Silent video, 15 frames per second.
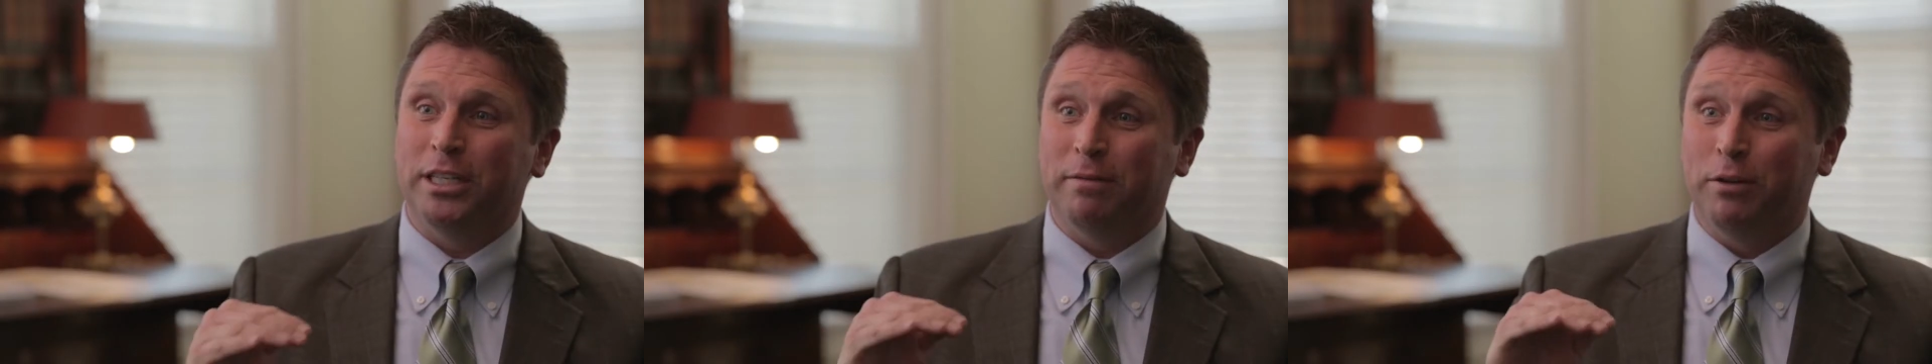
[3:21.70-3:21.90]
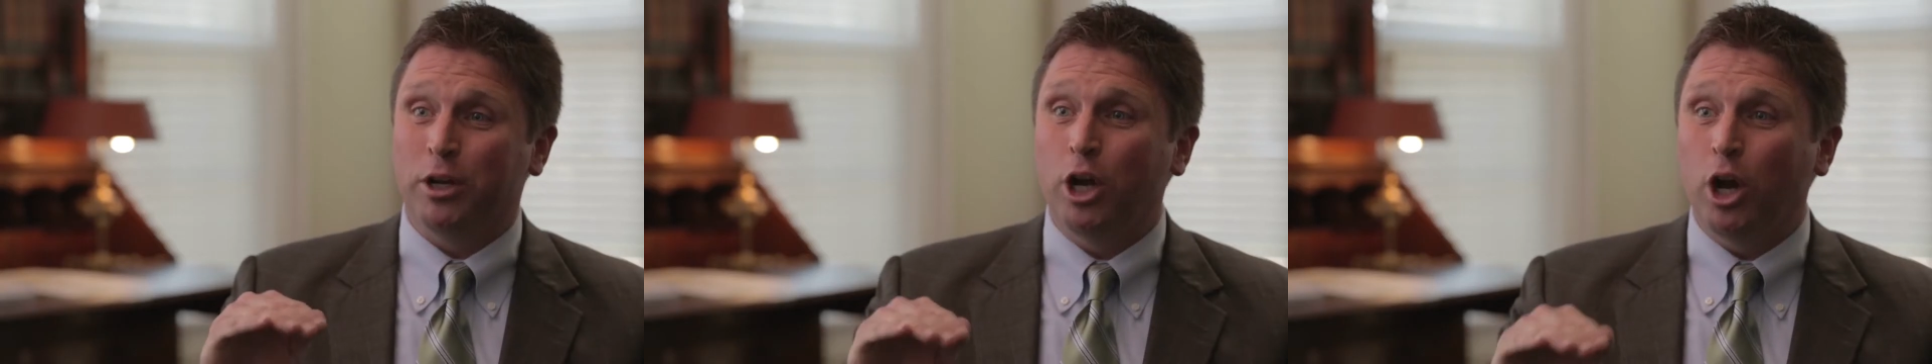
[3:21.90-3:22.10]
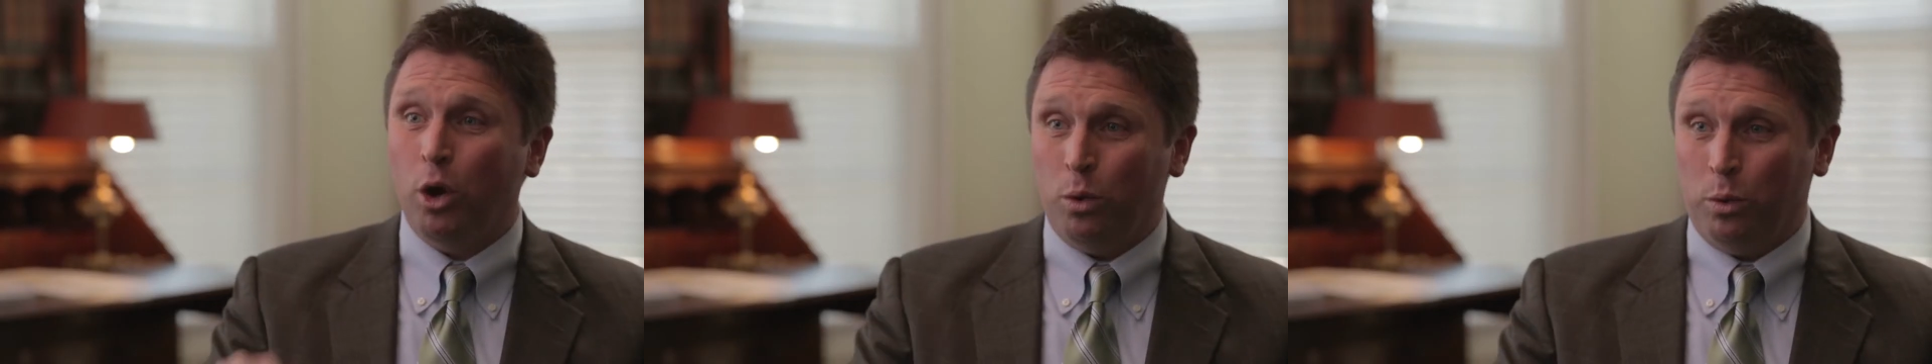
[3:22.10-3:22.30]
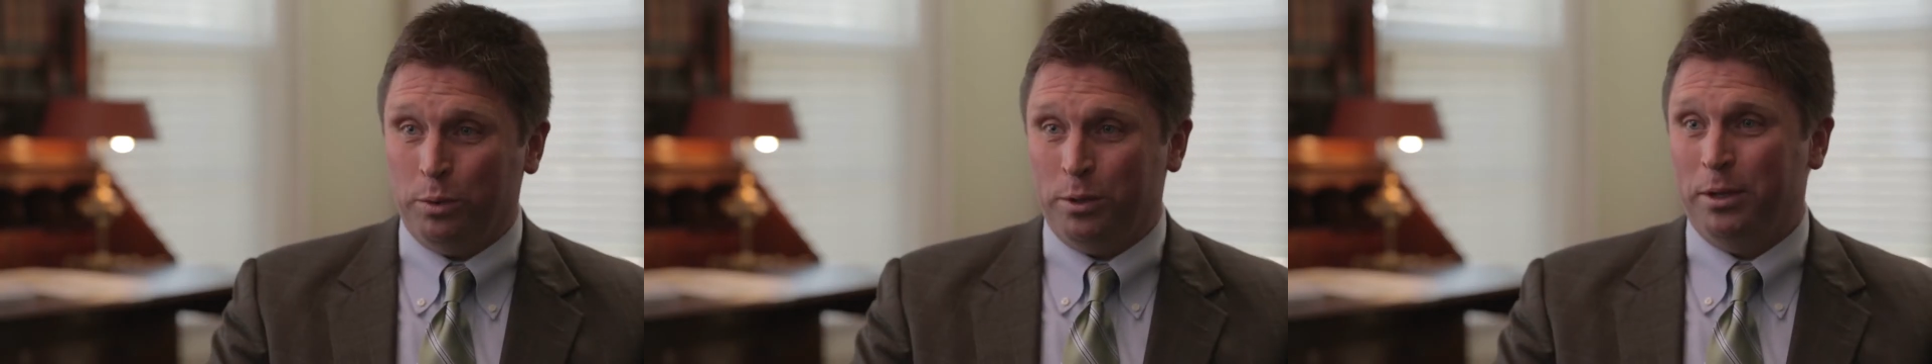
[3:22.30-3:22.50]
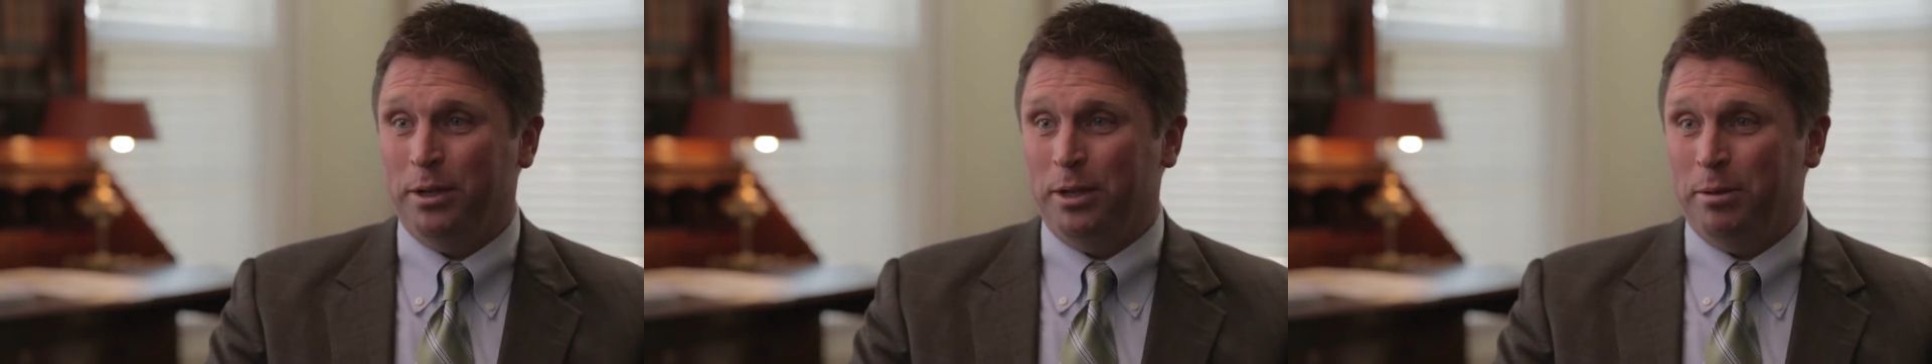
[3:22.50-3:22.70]
of gold
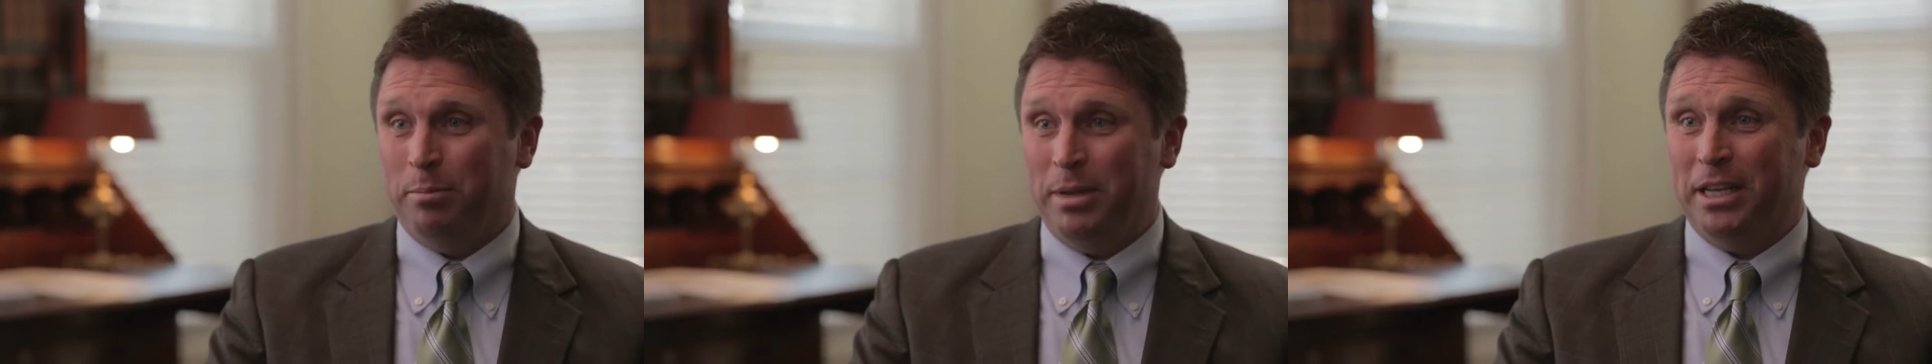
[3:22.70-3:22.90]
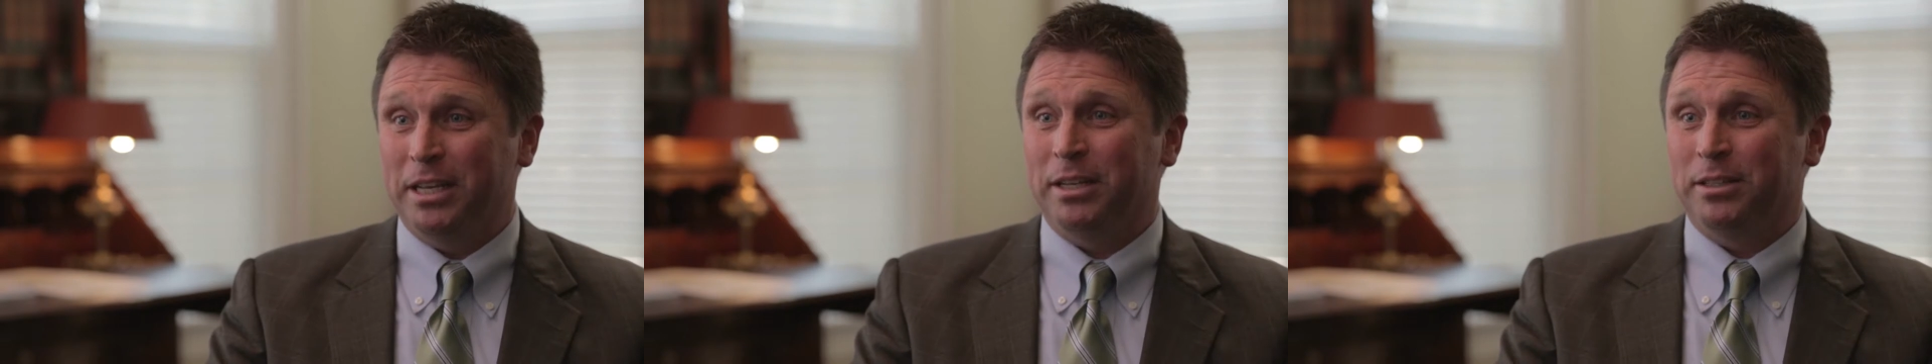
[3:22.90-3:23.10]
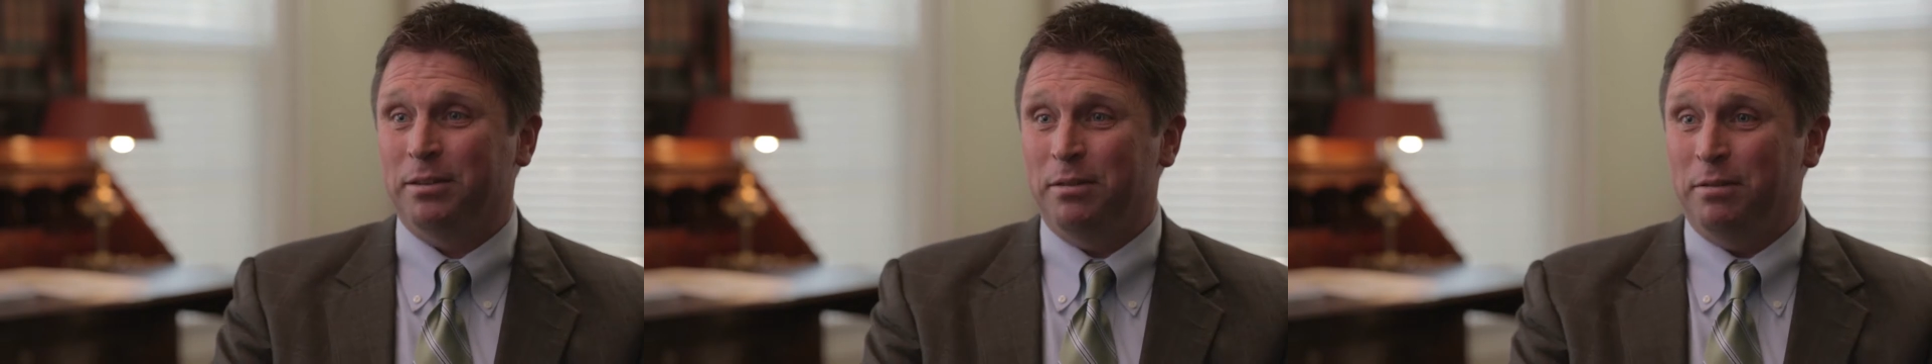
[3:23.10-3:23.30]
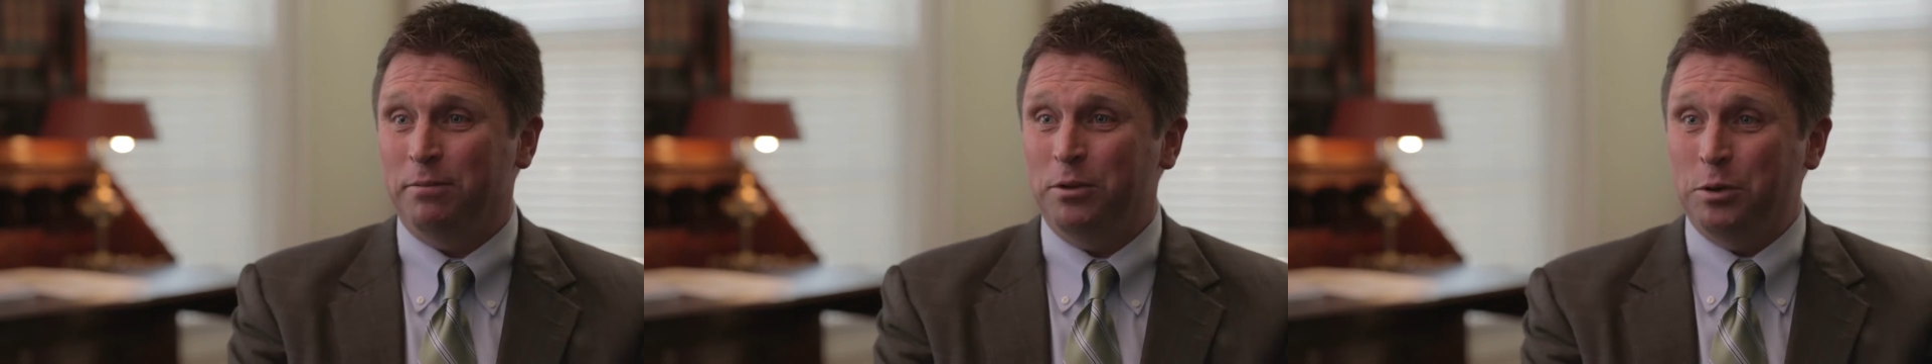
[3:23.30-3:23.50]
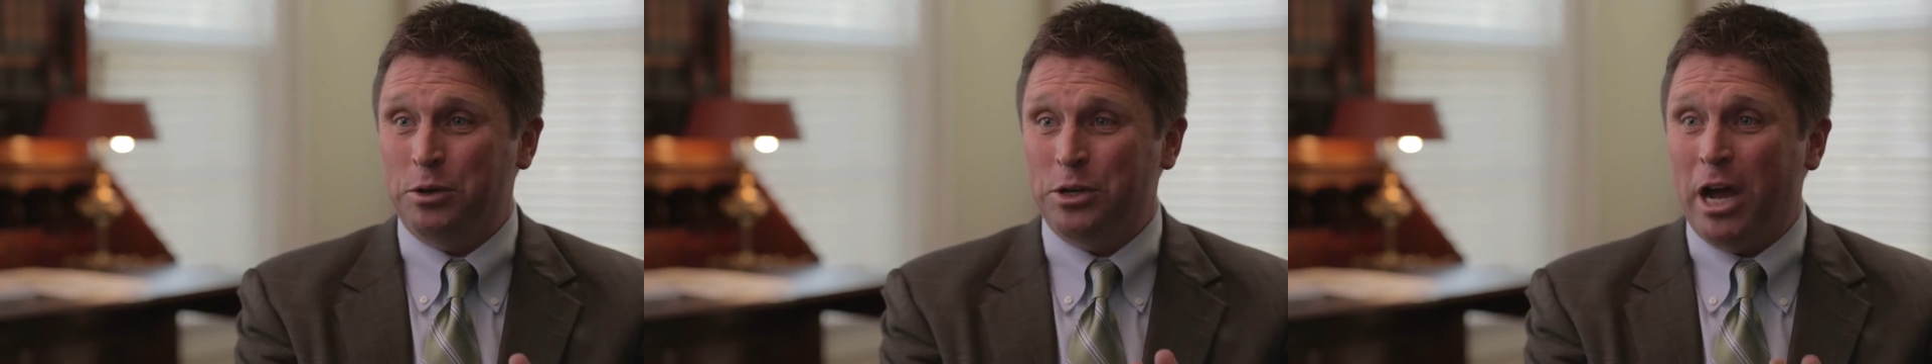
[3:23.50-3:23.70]
because of the few